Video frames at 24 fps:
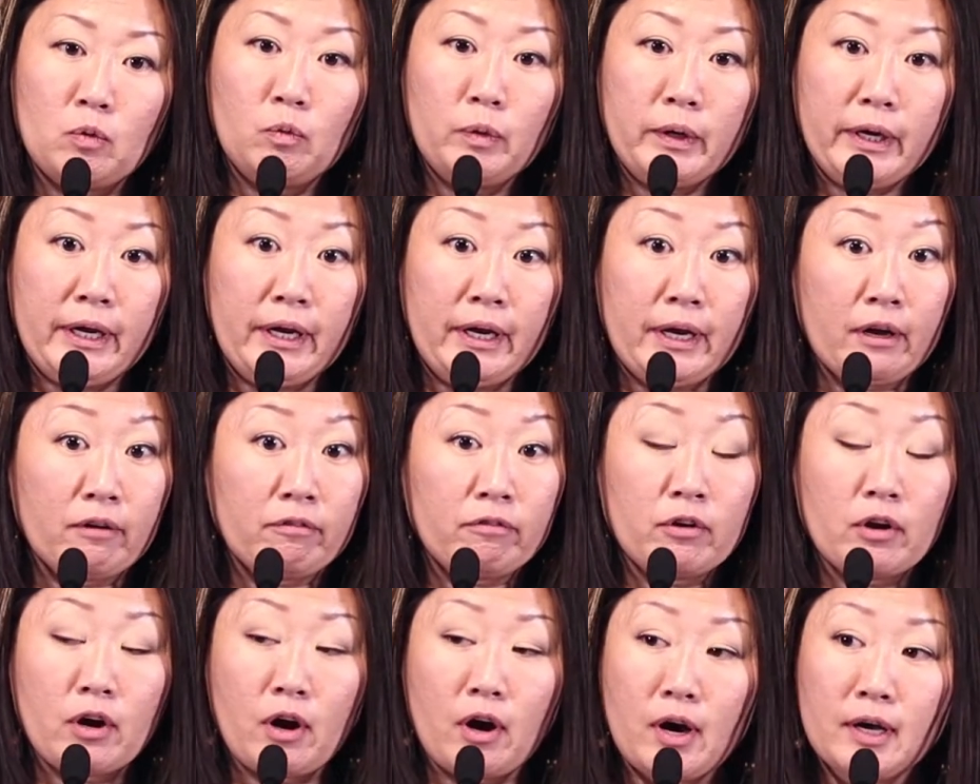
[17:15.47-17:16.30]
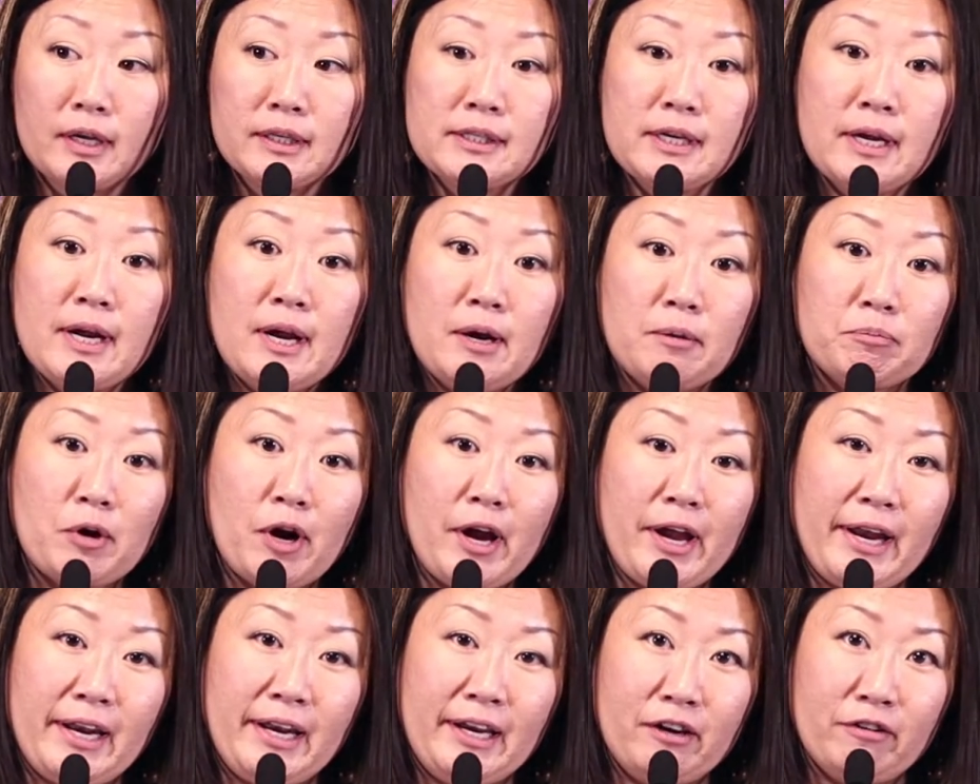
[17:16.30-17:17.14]
we have not brought
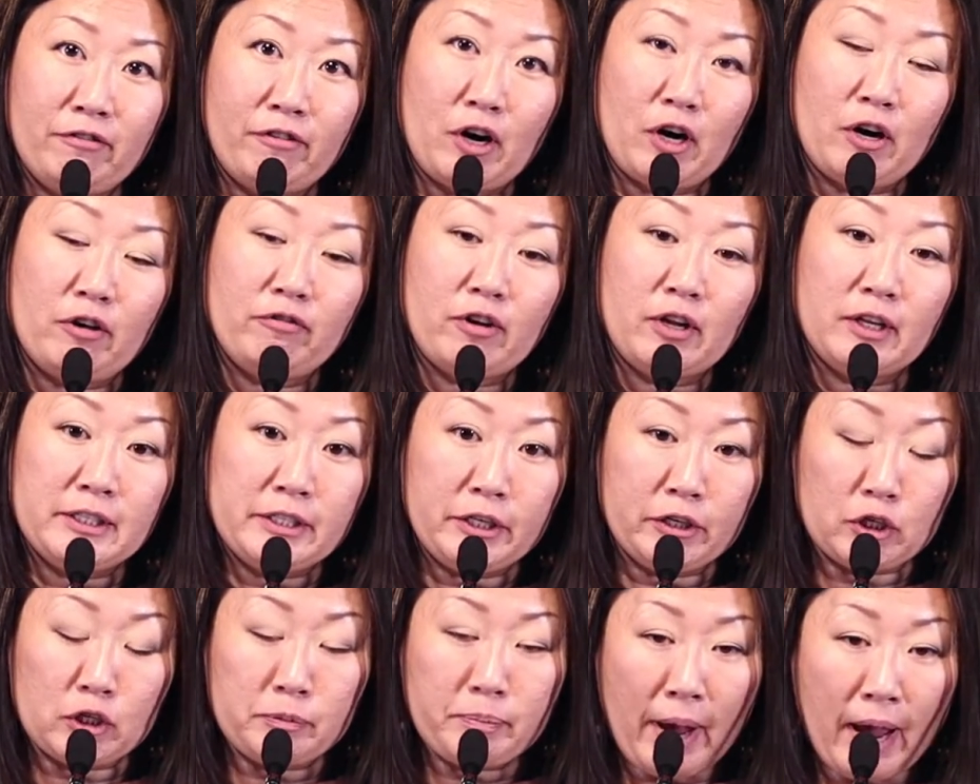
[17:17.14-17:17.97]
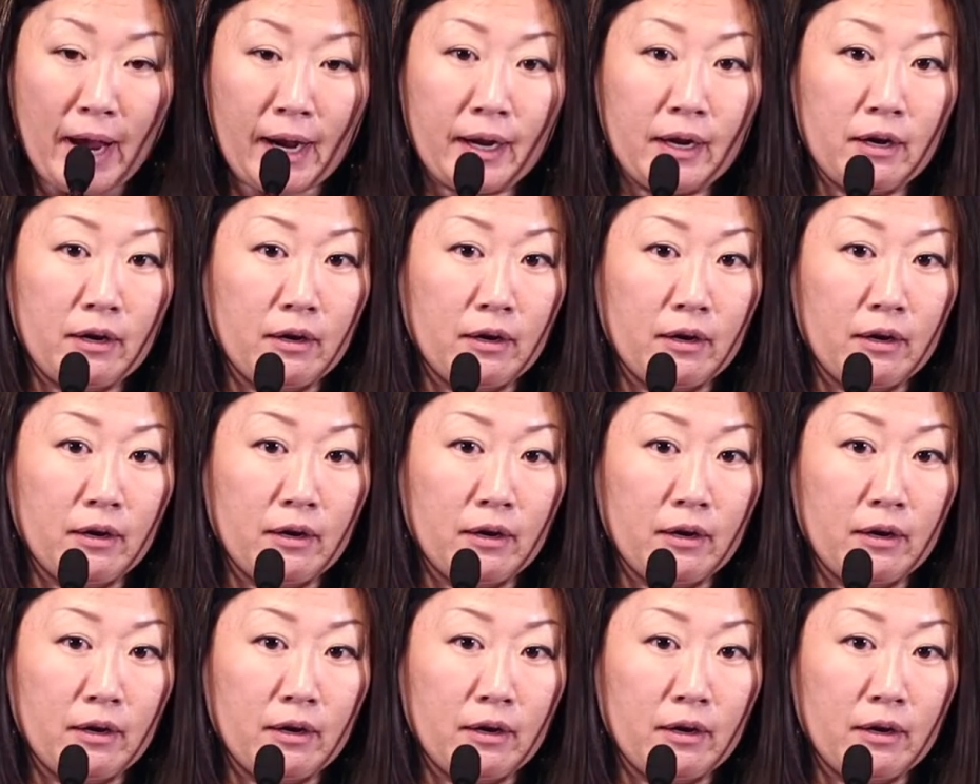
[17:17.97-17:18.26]
any of our volunteers back